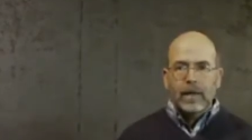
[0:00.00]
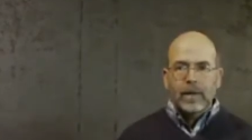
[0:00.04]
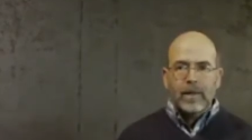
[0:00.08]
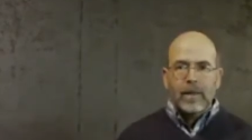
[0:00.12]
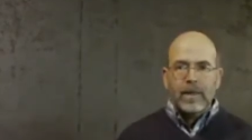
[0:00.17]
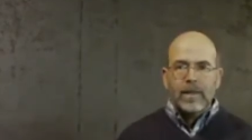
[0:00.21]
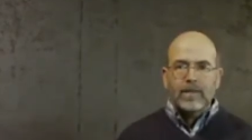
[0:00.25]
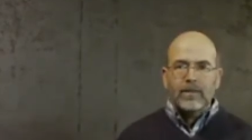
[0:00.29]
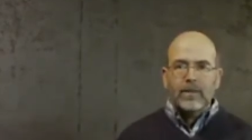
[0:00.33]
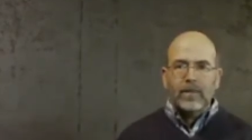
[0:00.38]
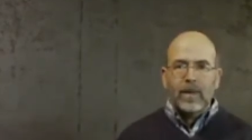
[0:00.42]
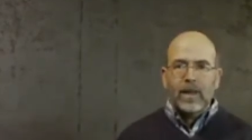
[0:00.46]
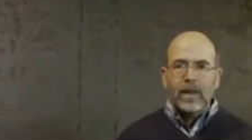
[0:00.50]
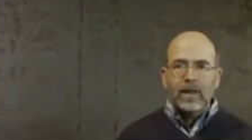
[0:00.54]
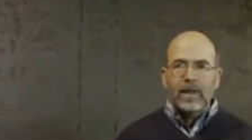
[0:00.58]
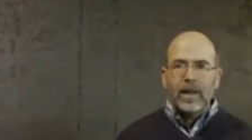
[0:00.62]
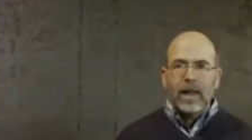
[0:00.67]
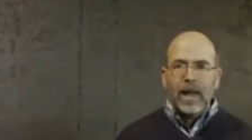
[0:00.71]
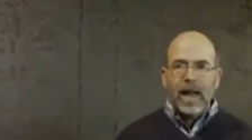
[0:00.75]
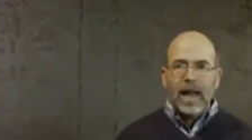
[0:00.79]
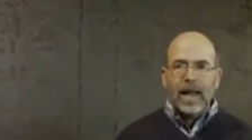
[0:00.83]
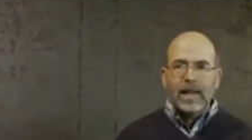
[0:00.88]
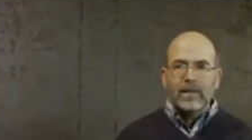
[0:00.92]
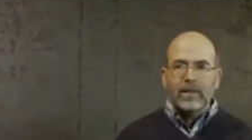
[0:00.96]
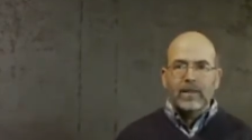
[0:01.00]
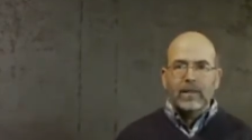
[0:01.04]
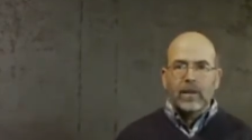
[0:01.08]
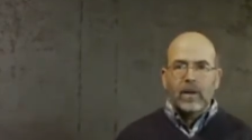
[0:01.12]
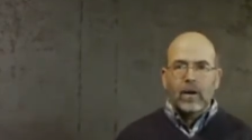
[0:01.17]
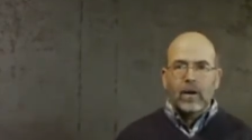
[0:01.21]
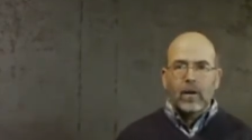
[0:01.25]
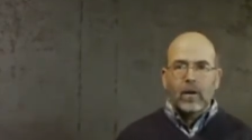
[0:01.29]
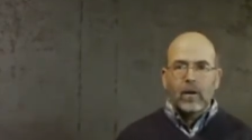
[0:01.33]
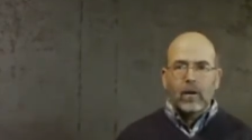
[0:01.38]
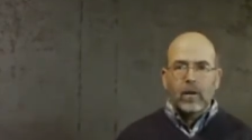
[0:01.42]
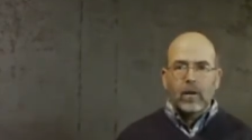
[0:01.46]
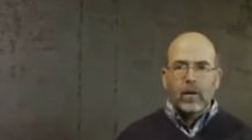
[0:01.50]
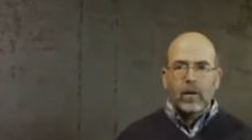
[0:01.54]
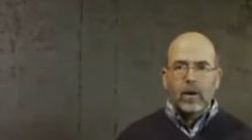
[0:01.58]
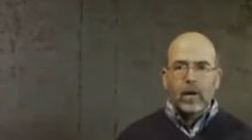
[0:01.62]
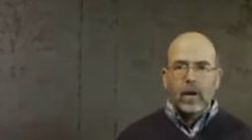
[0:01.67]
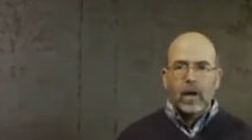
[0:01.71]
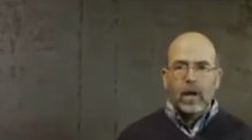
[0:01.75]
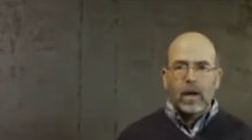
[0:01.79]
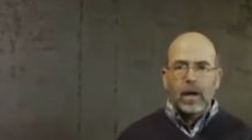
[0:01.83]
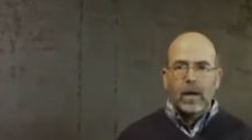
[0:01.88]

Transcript: These floodlights are